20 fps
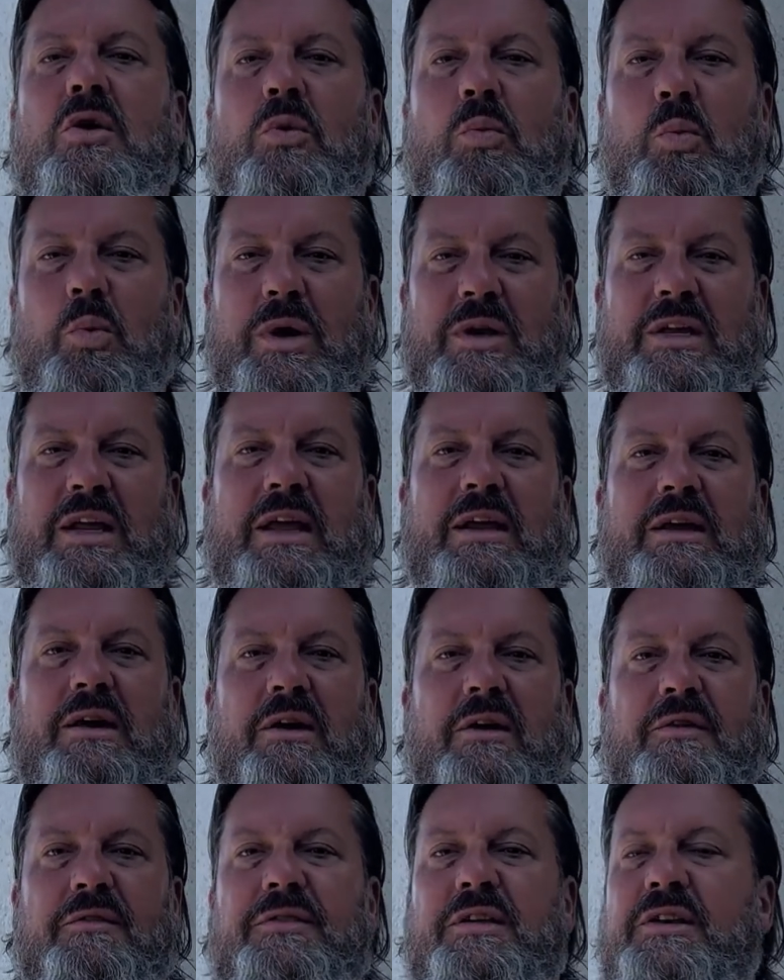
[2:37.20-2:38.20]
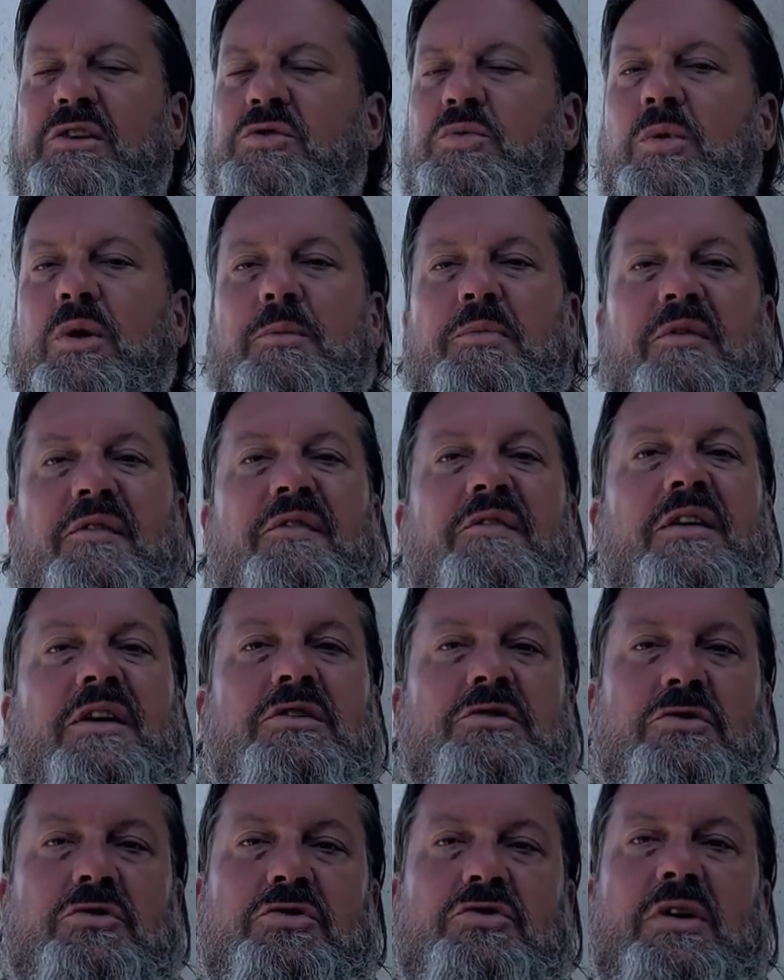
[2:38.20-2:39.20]
We take care of this. We're
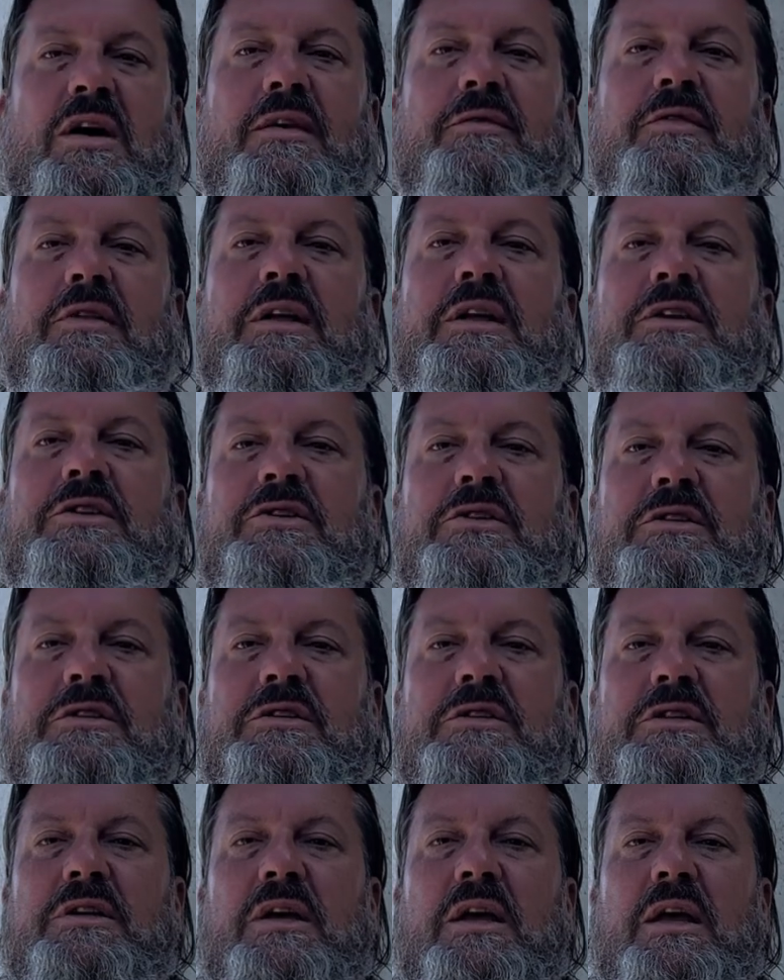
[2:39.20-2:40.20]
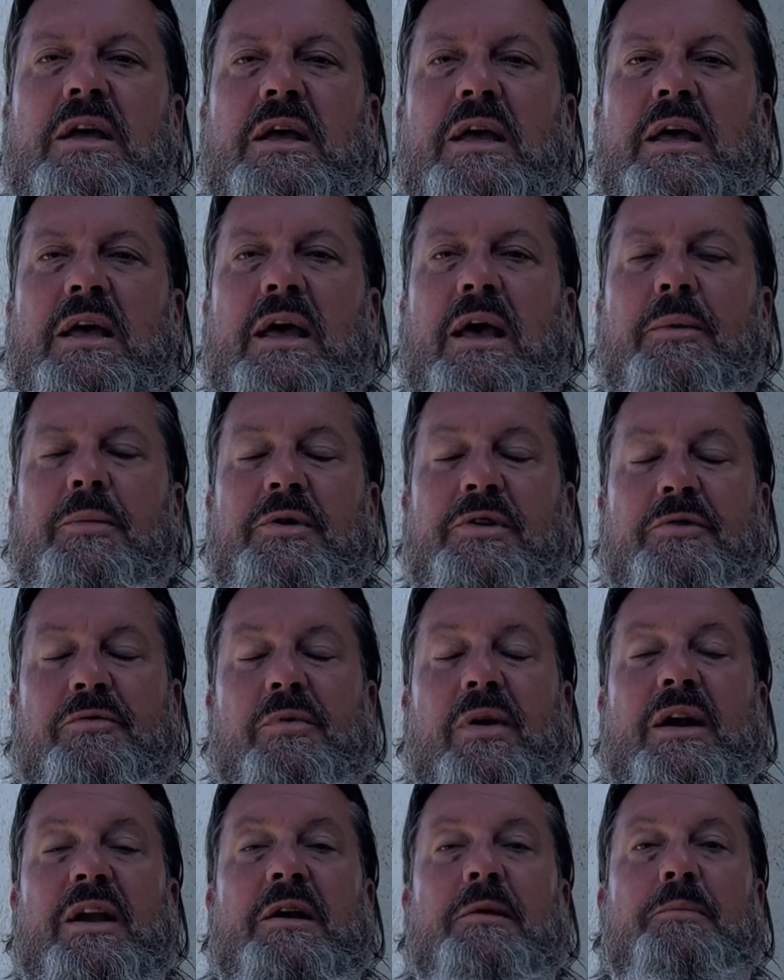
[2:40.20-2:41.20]
professional travel agents. And when you're
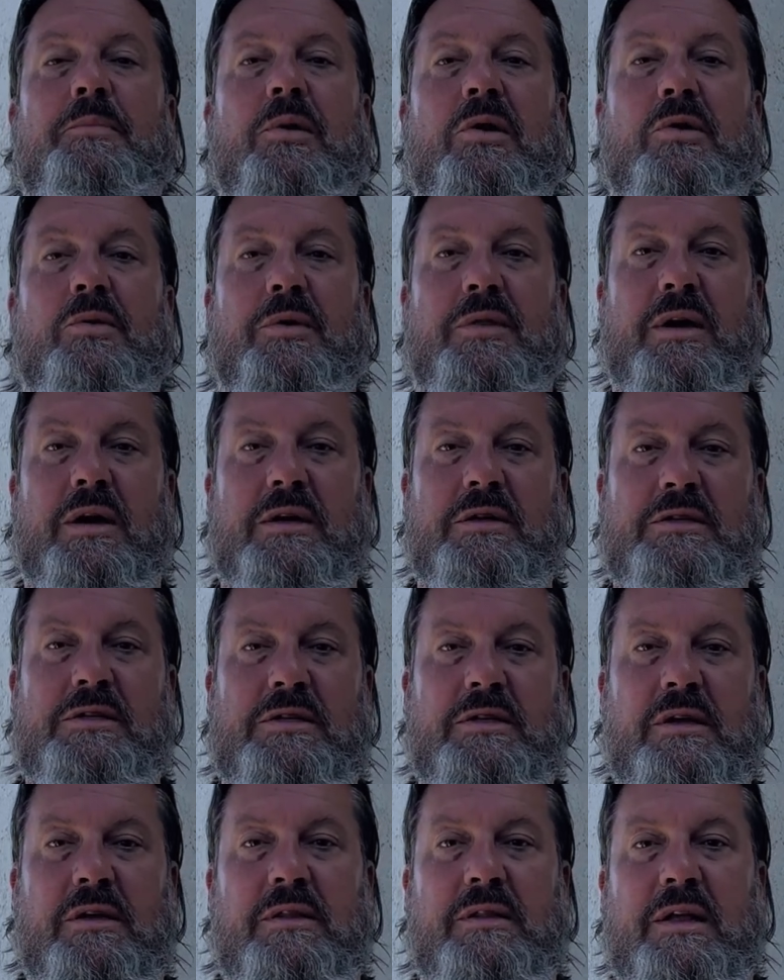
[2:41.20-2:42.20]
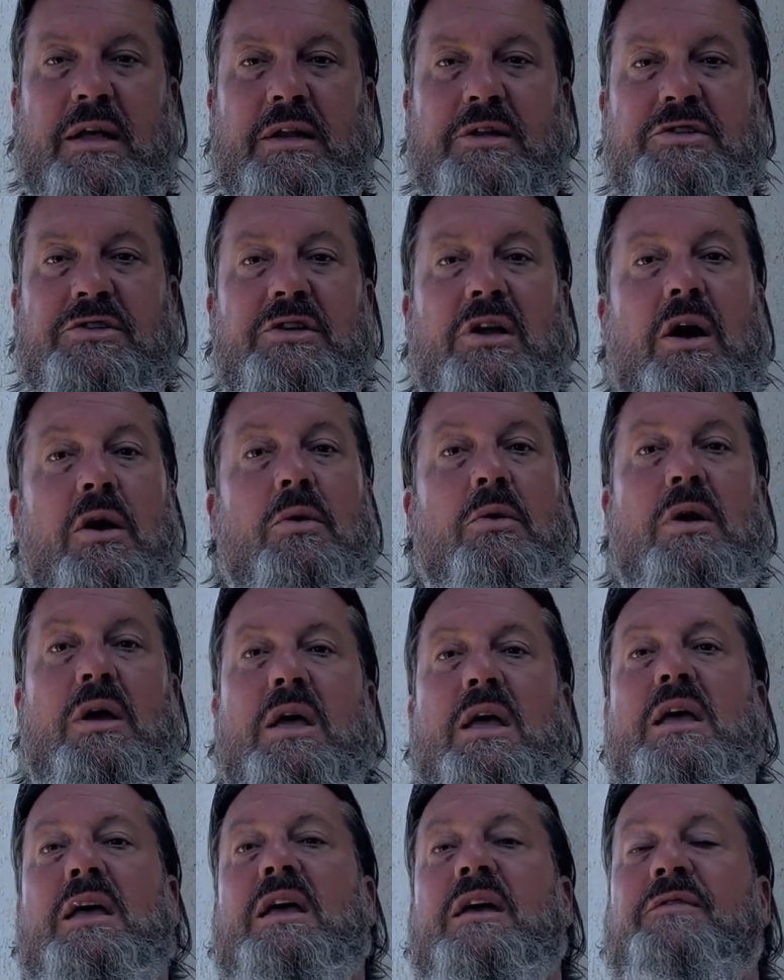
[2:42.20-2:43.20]
ready to book with us, let us know.
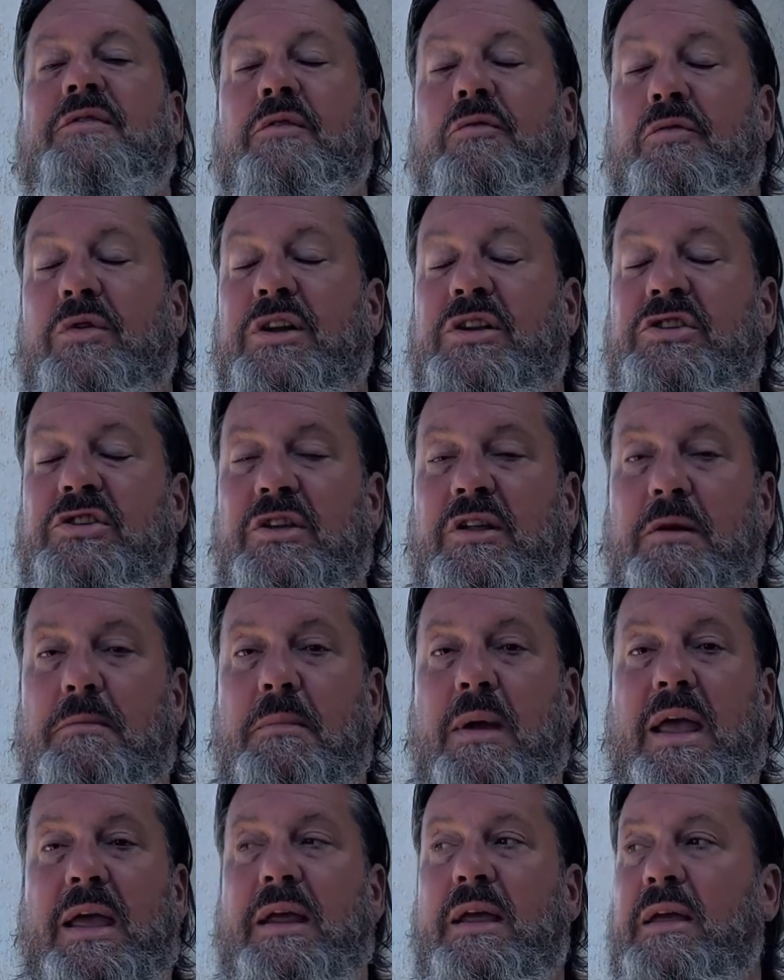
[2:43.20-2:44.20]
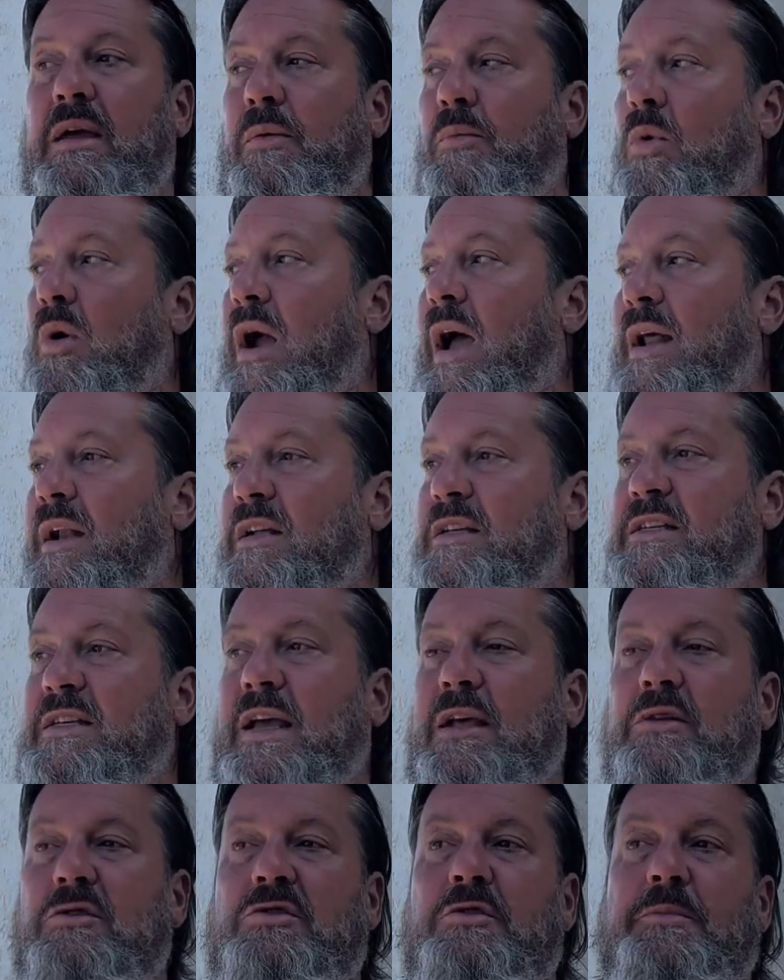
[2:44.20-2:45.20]
If you recently made, were out of
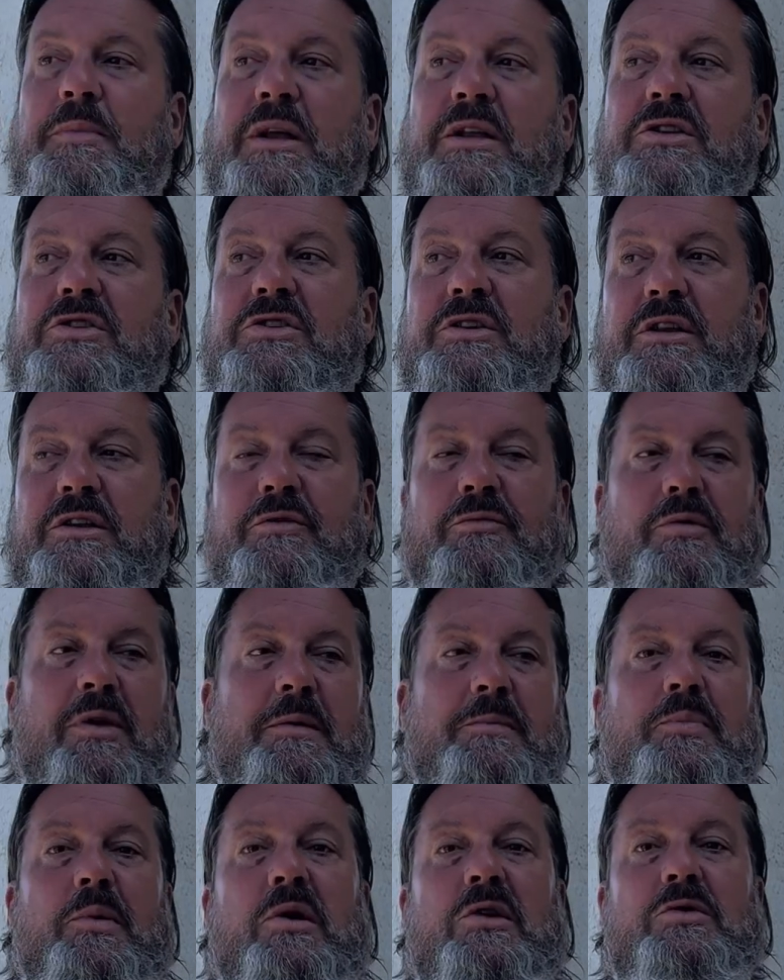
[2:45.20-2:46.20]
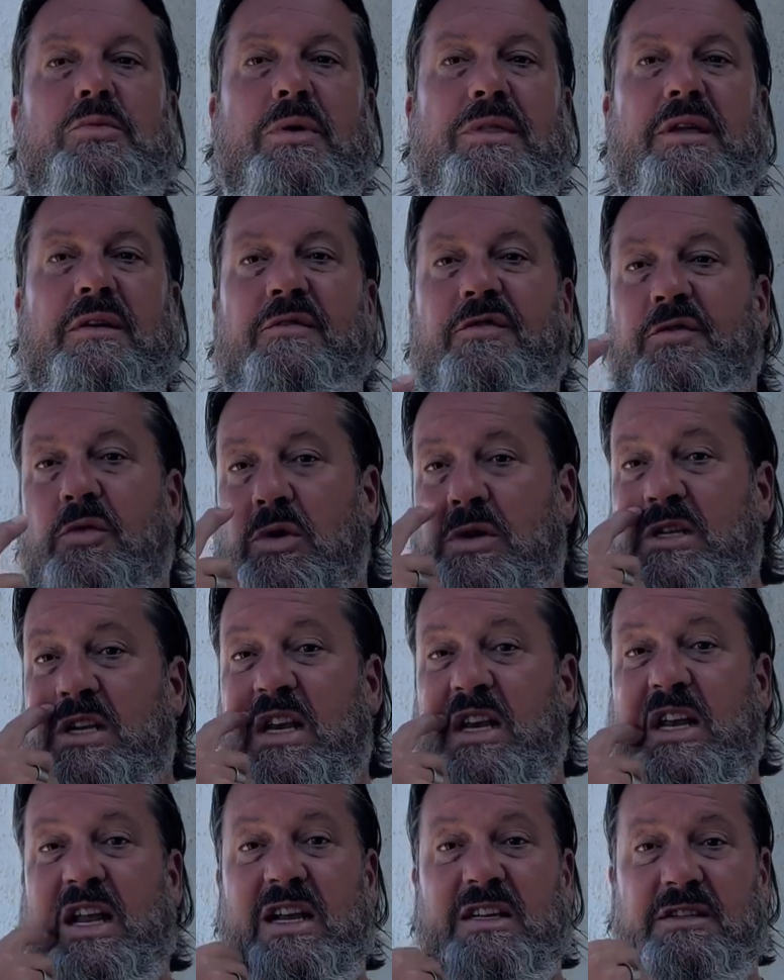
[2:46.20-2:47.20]
Sandals or Beaches and you rebooked within
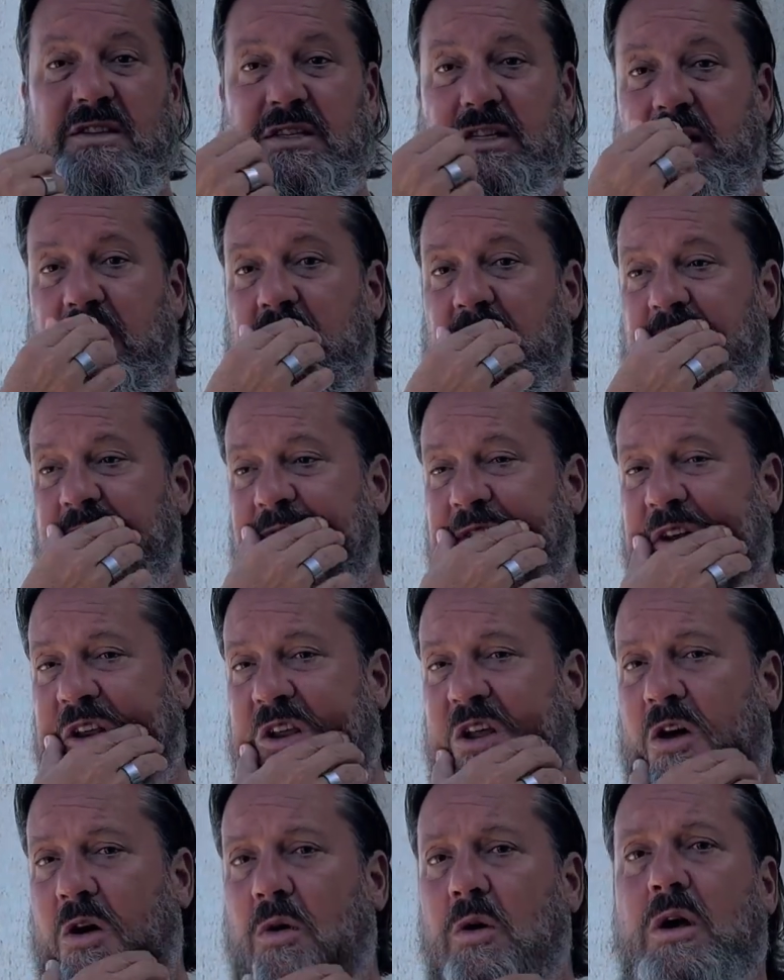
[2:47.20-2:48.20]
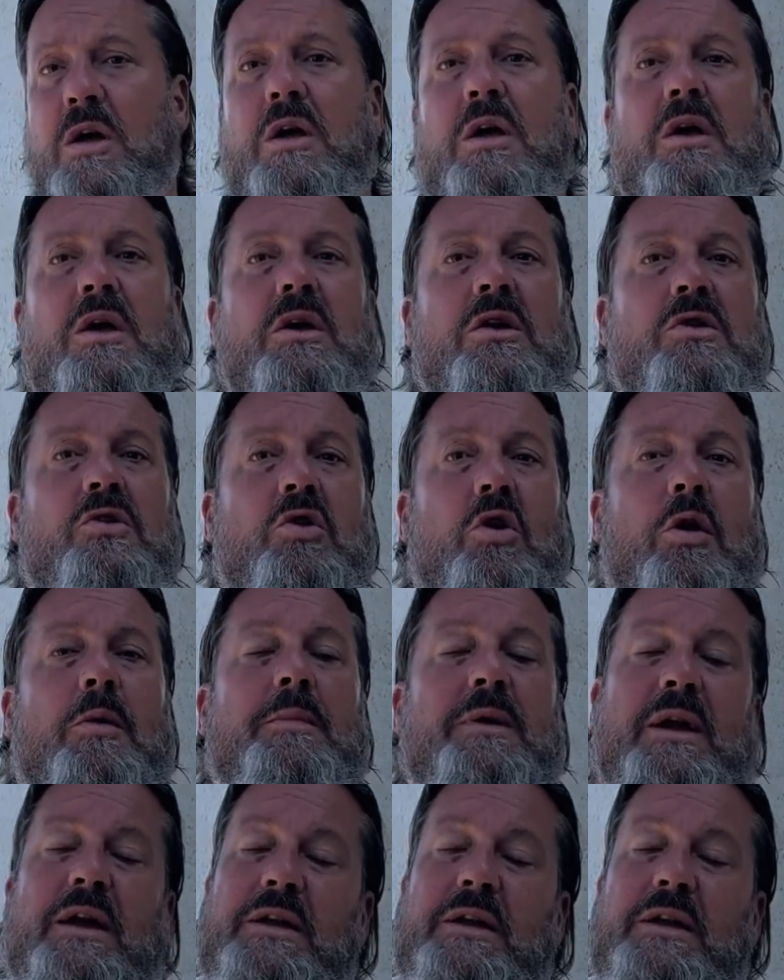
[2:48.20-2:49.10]
fourteen days of seeing this video, call me.